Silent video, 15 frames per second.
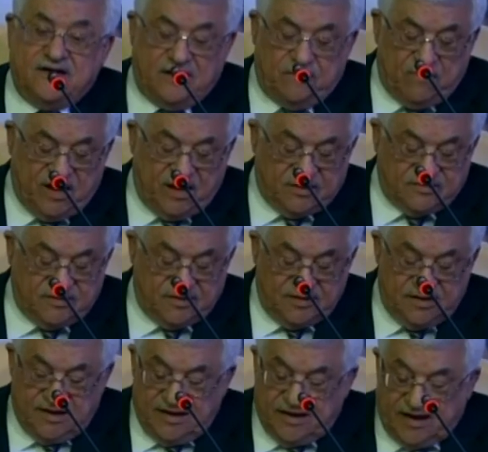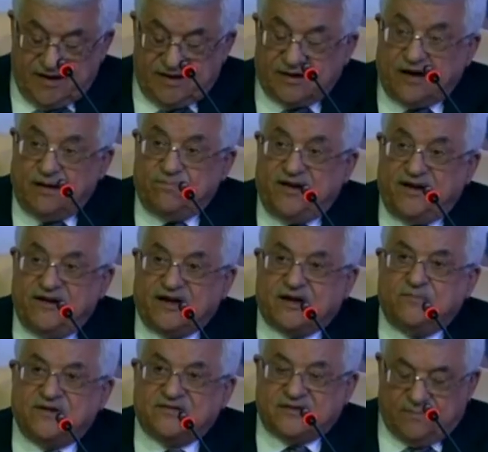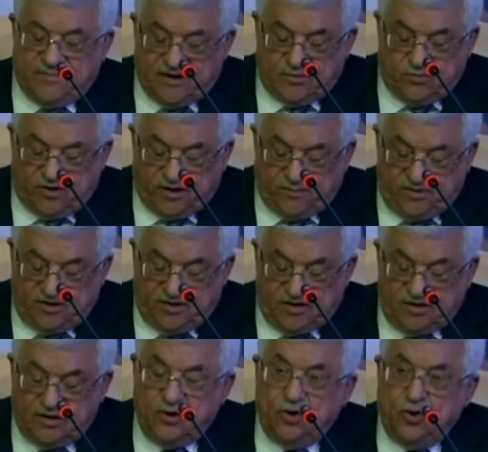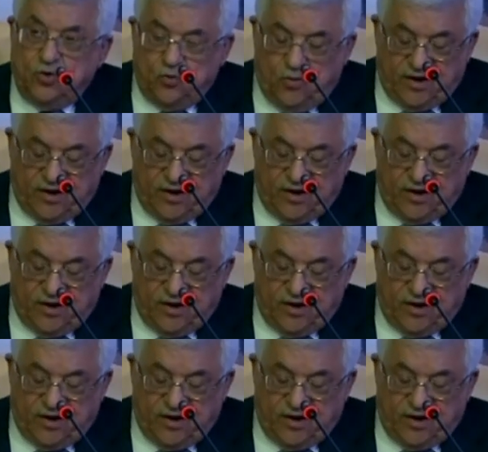and that is before the 1948 Nakba